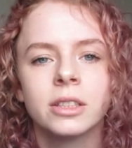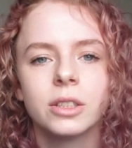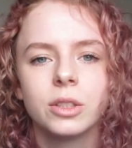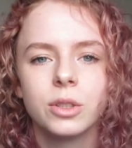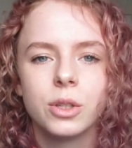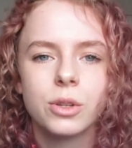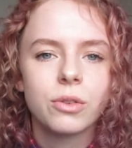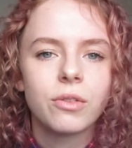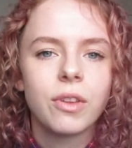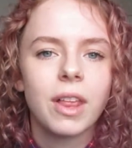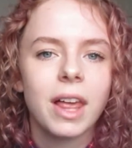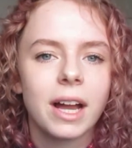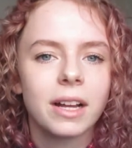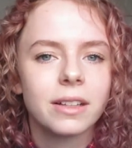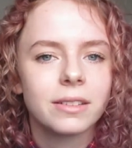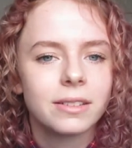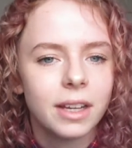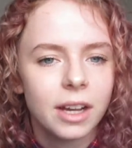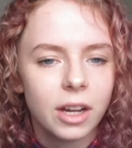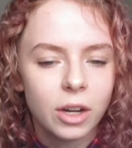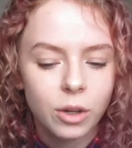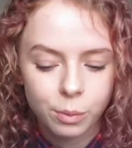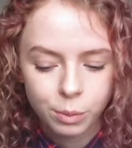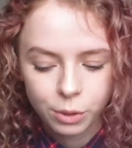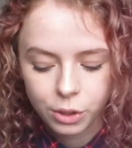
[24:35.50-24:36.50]
use that to
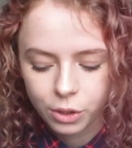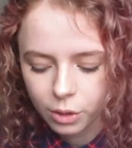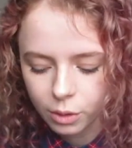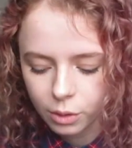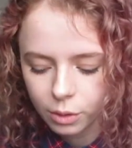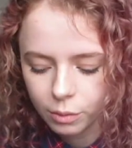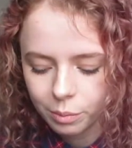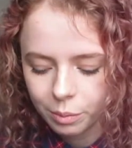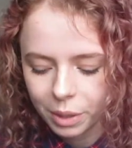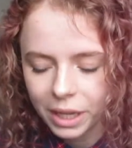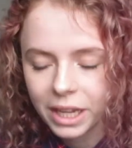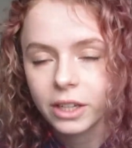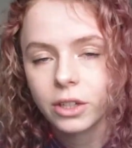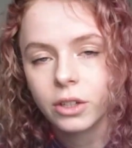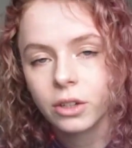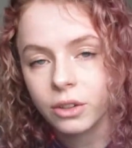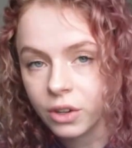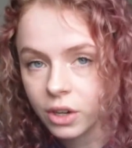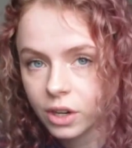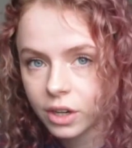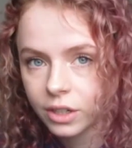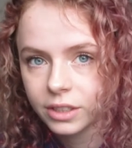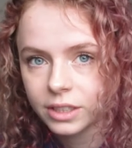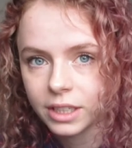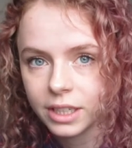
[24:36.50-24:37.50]
help you pick your
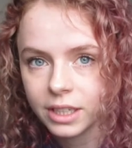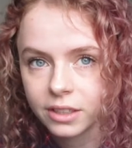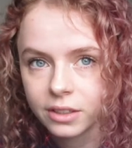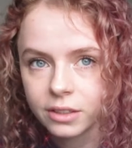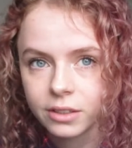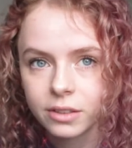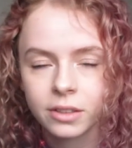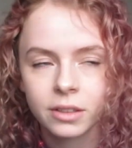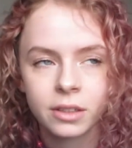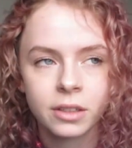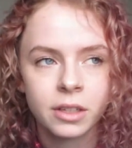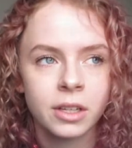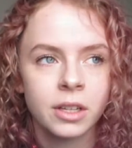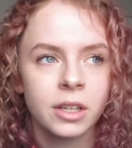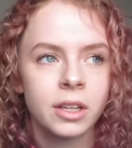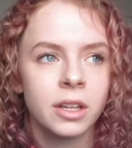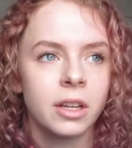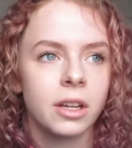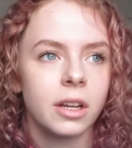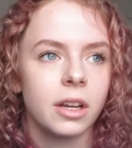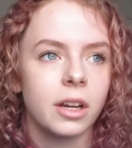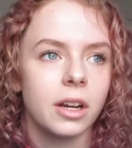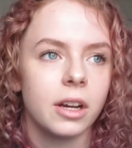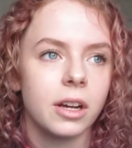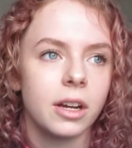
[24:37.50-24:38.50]
artist.
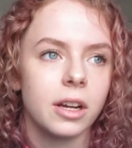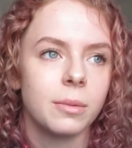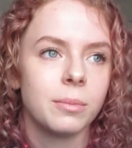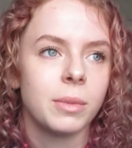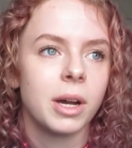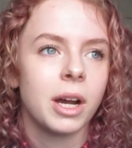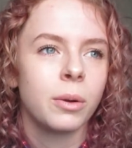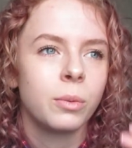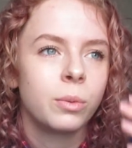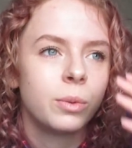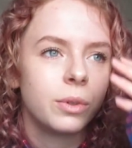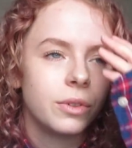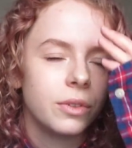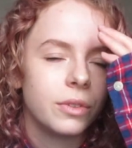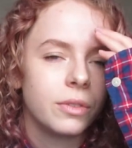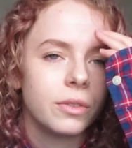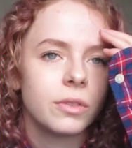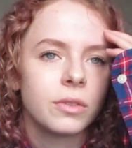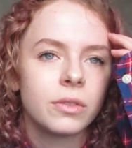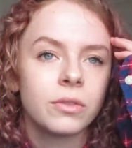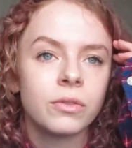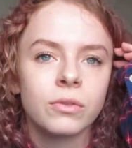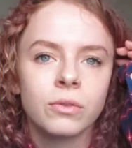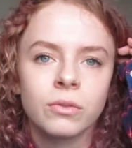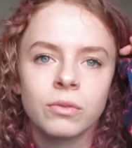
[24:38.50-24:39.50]
Um, I wouldn't
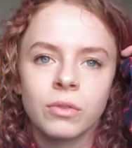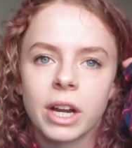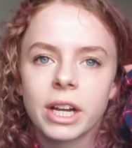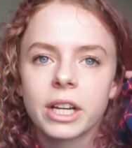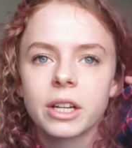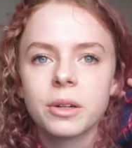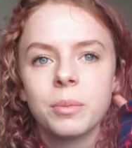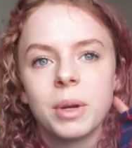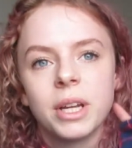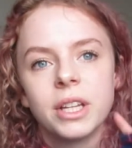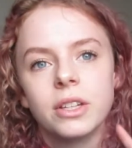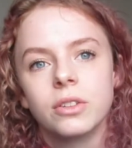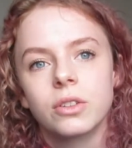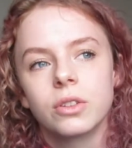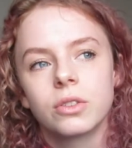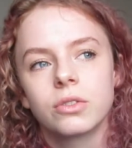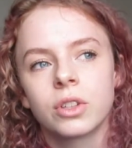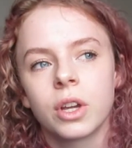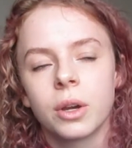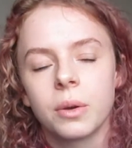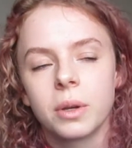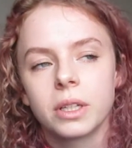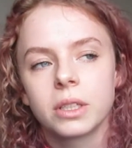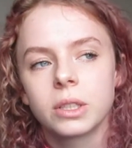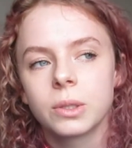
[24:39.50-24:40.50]
recommend just
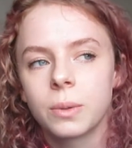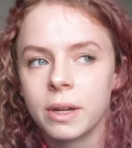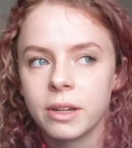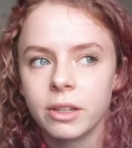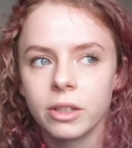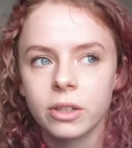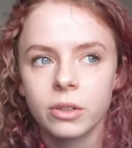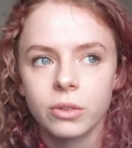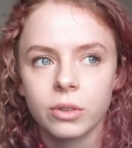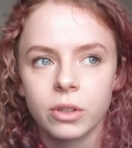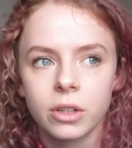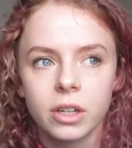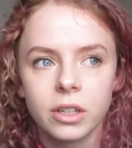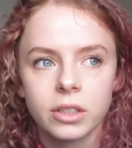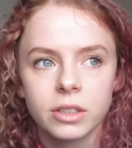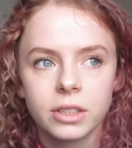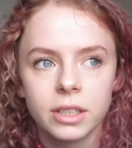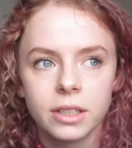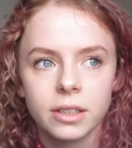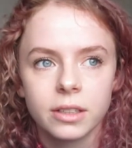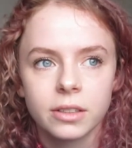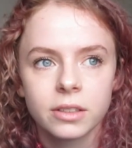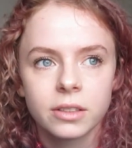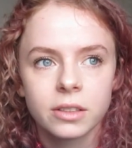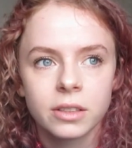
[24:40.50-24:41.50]
going to any old
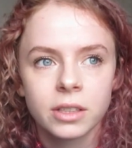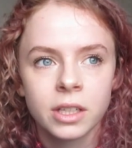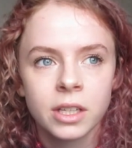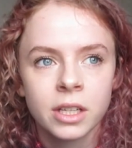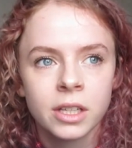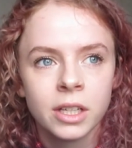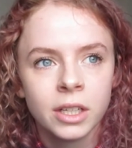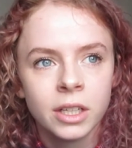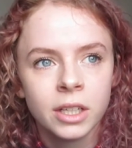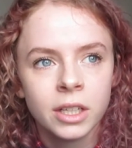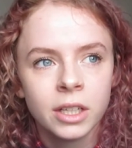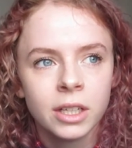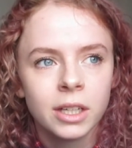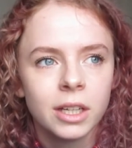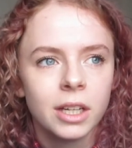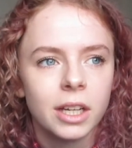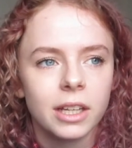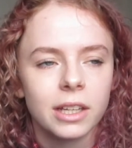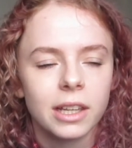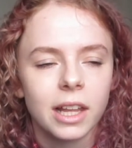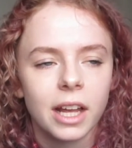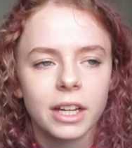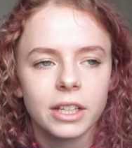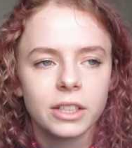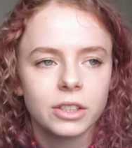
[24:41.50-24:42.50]
artist
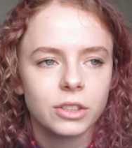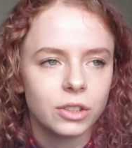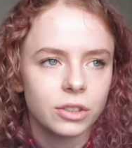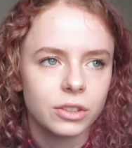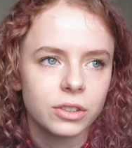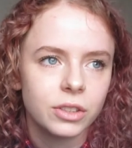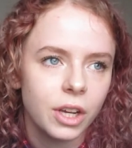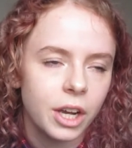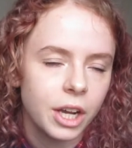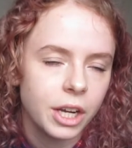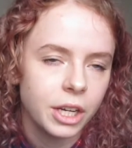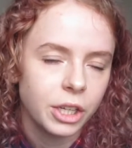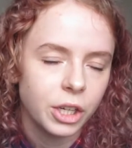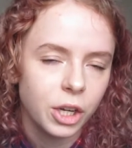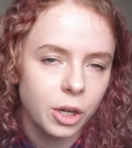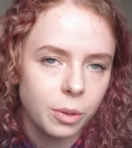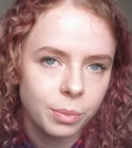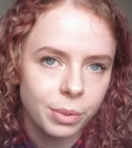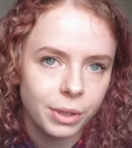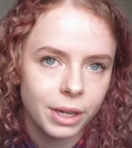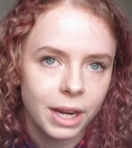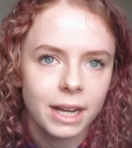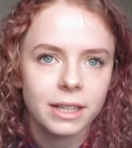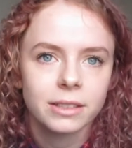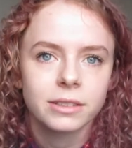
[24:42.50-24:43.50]
and like just turning up
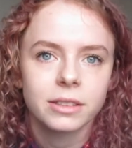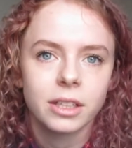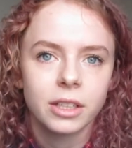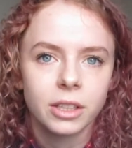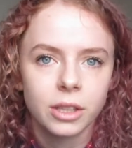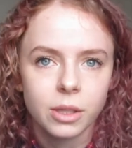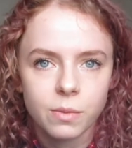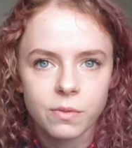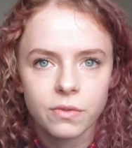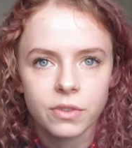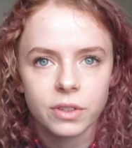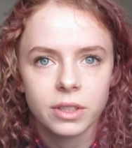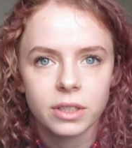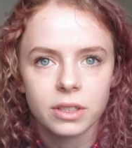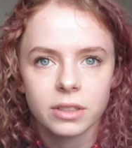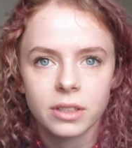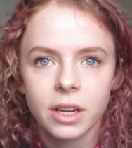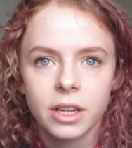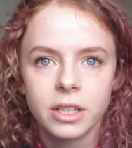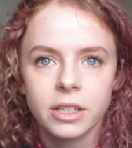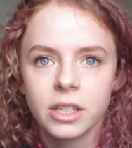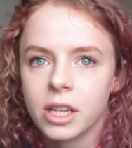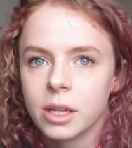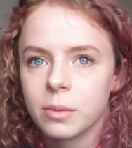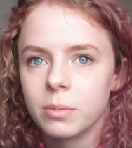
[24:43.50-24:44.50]
and asking them for this
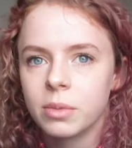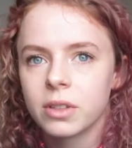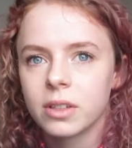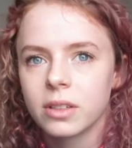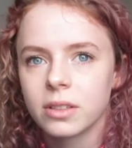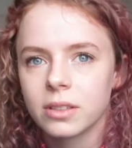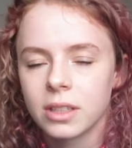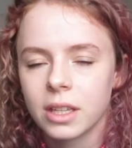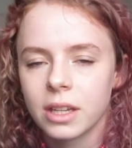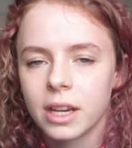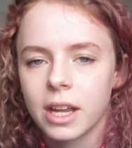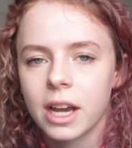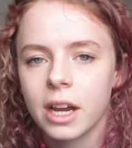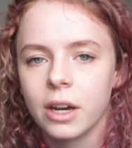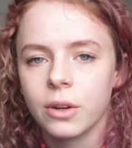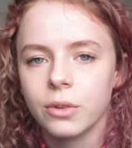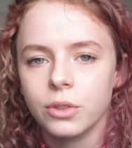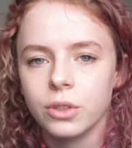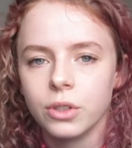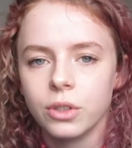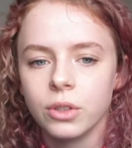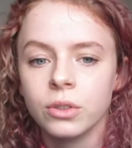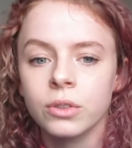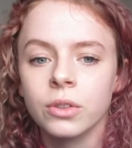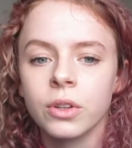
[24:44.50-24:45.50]
idea because then how
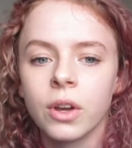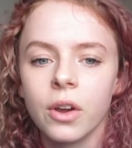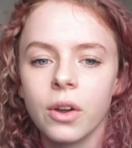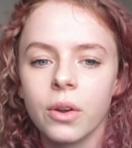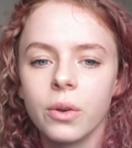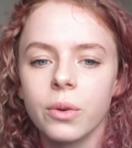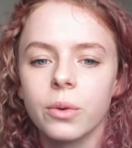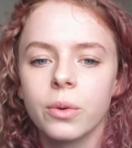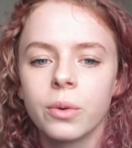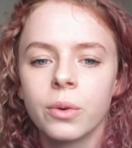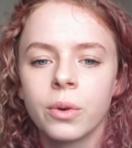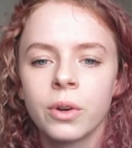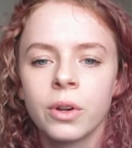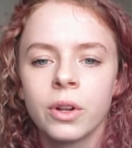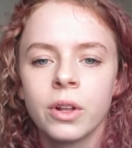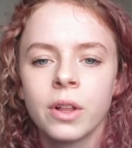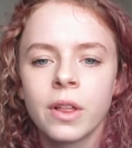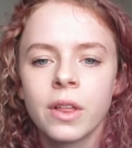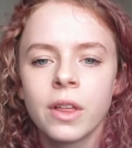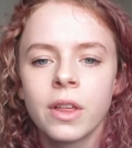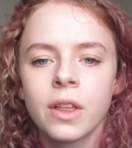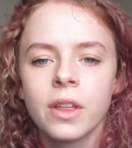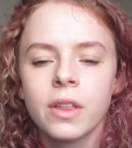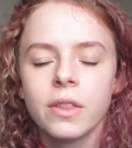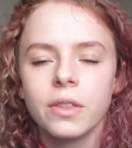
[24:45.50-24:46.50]
do you know
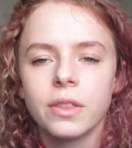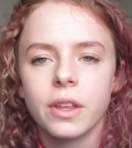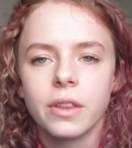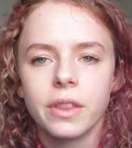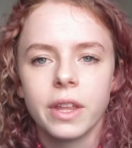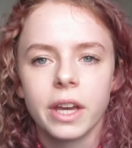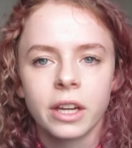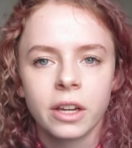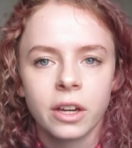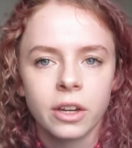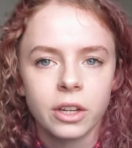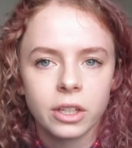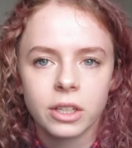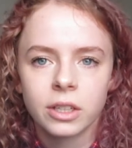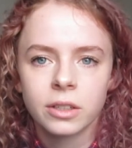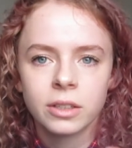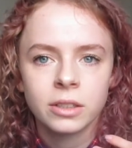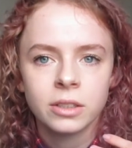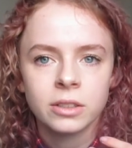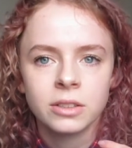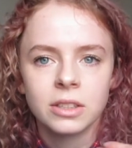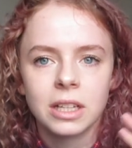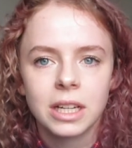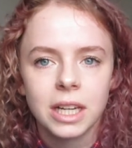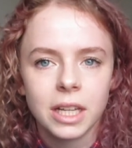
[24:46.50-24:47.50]
that they're going to
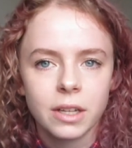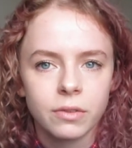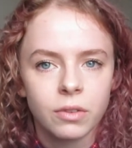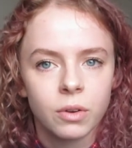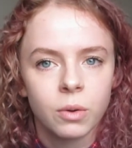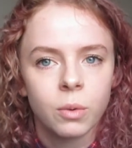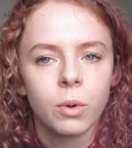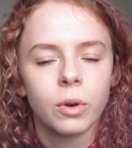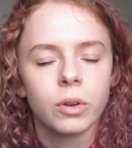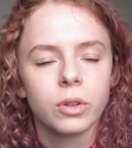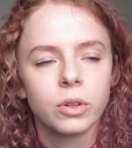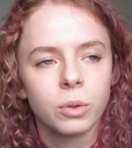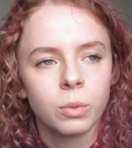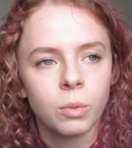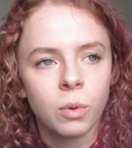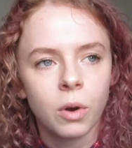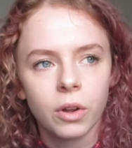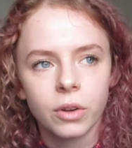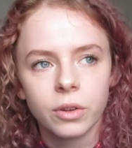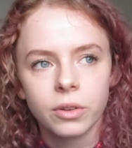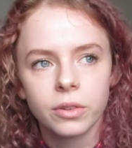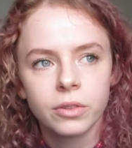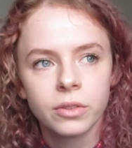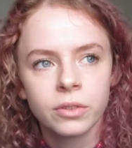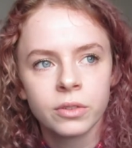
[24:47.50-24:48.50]
deliver what you
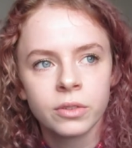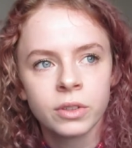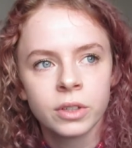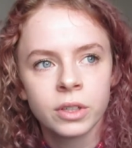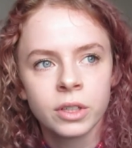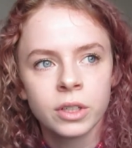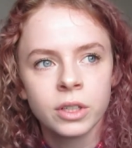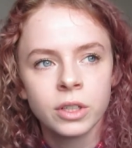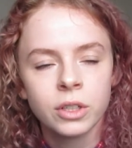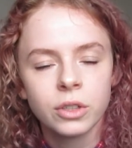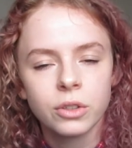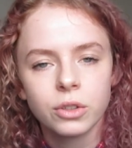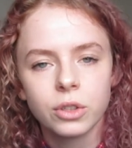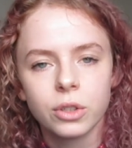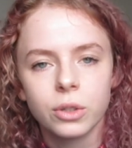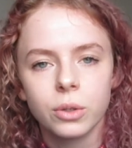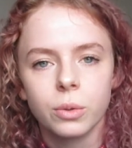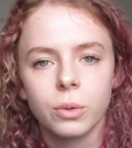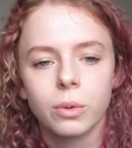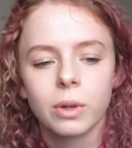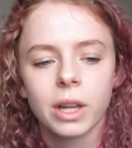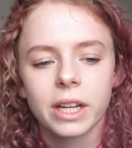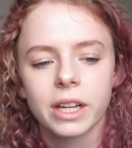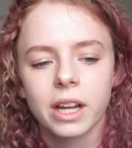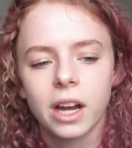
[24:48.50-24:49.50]
want
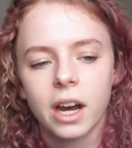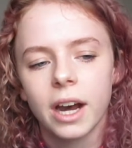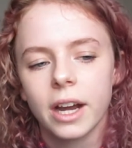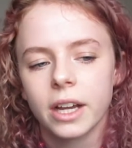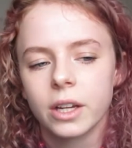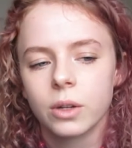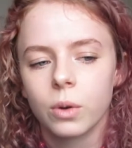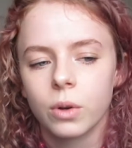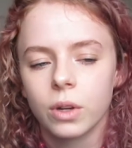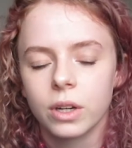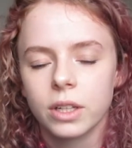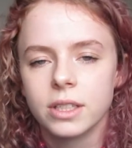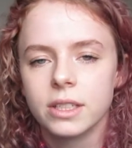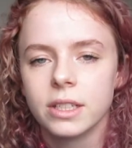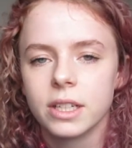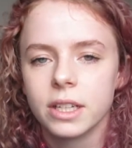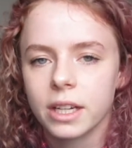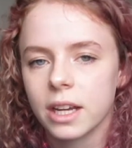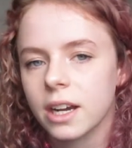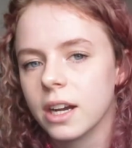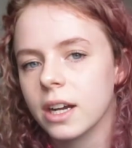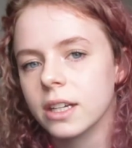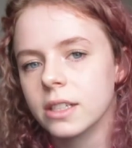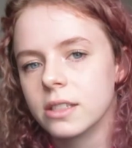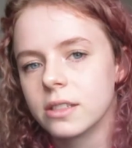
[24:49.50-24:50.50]
to like a high quality
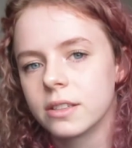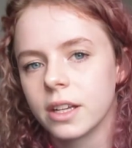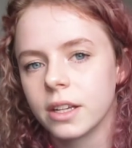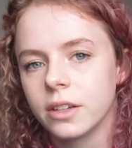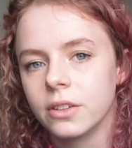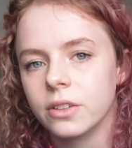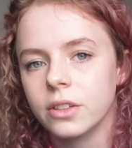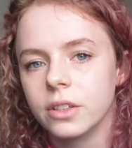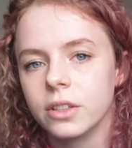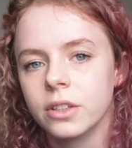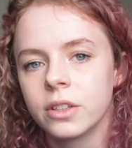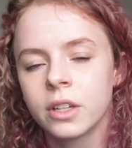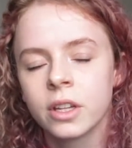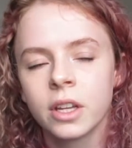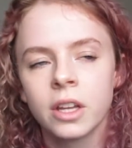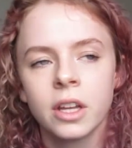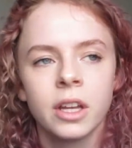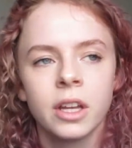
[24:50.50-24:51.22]
and a high standard.